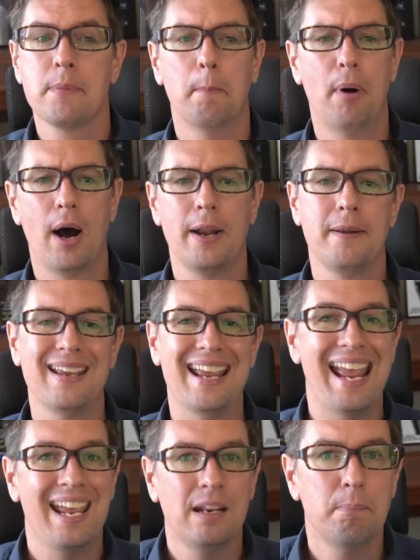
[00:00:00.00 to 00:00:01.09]
but
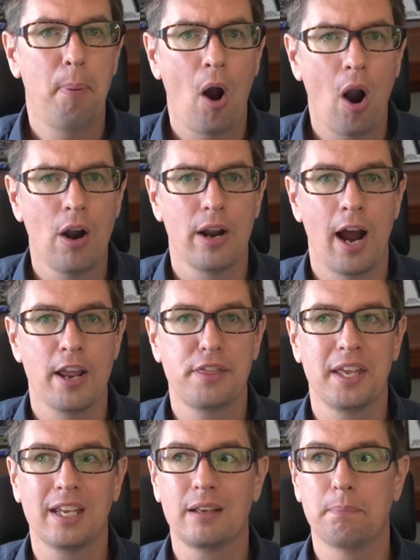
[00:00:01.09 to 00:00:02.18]
in part I
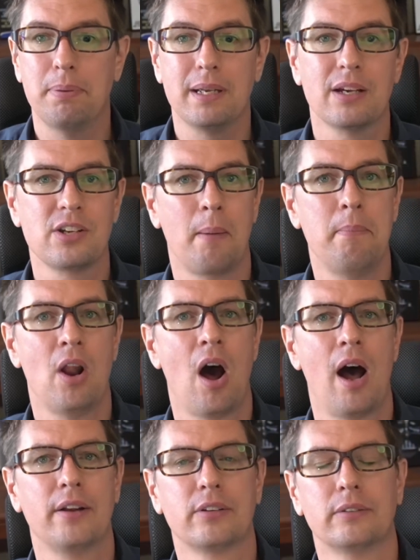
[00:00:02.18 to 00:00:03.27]
think because I'm not